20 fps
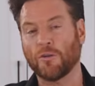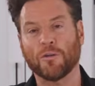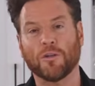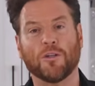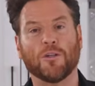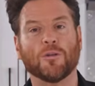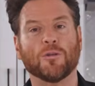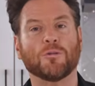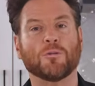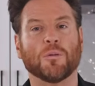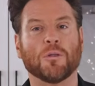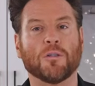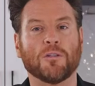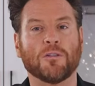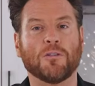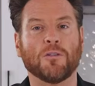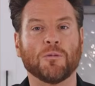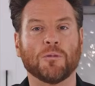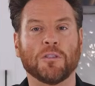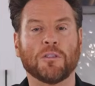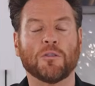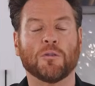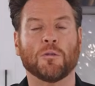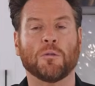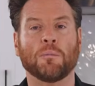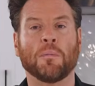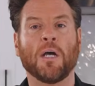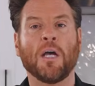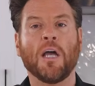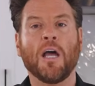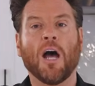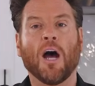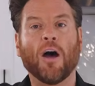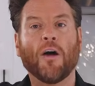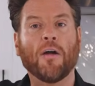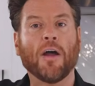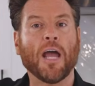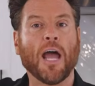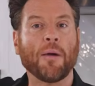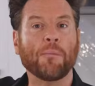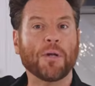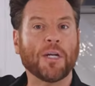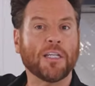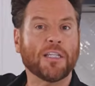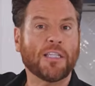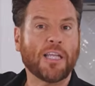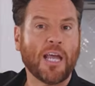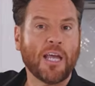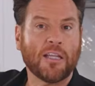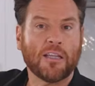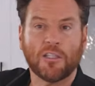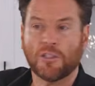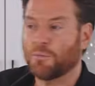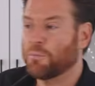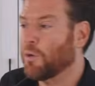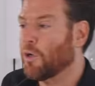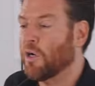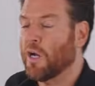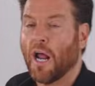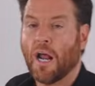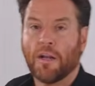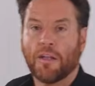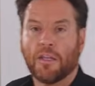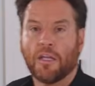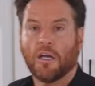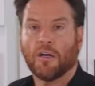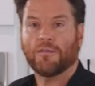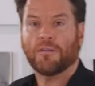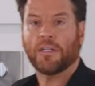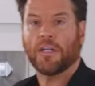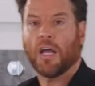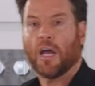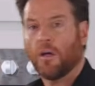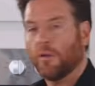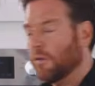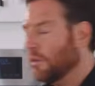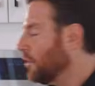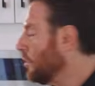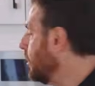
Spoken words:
only knows what they're doing to them. All right, I'm going to take this bird out of the oven now. Let's